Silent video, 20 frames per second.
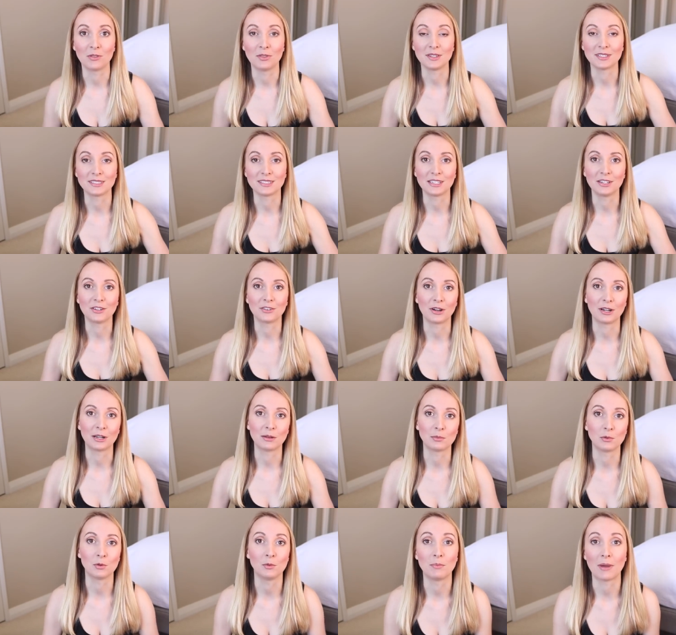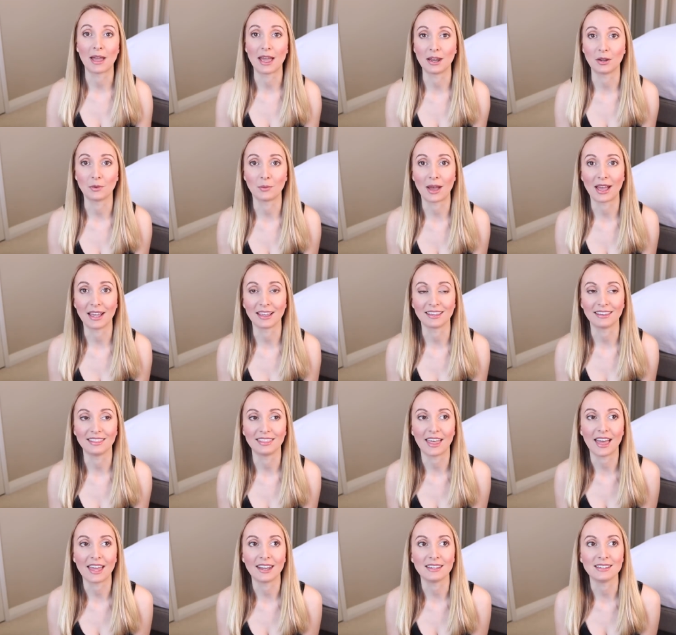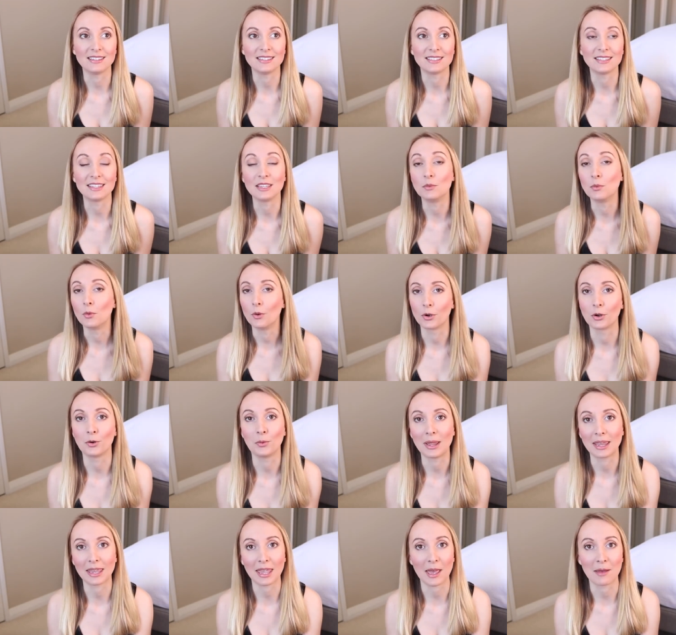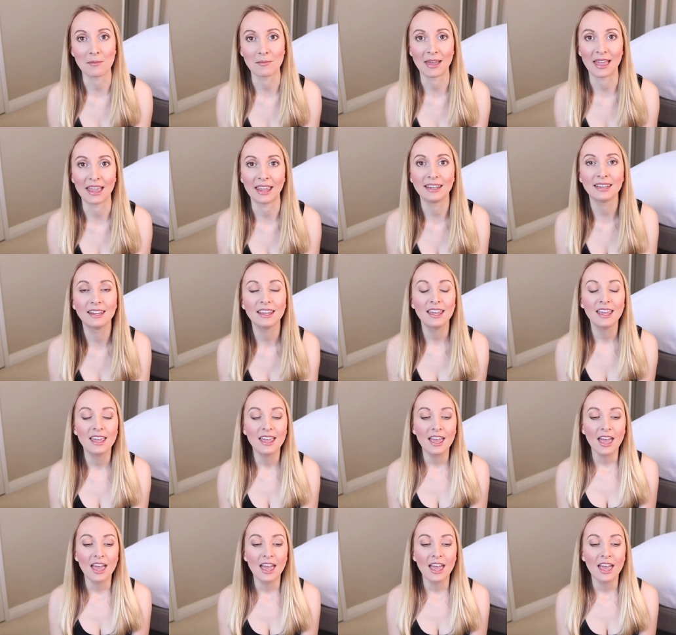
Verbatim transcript: on this incredible bandwagon that is the walkaway campaign.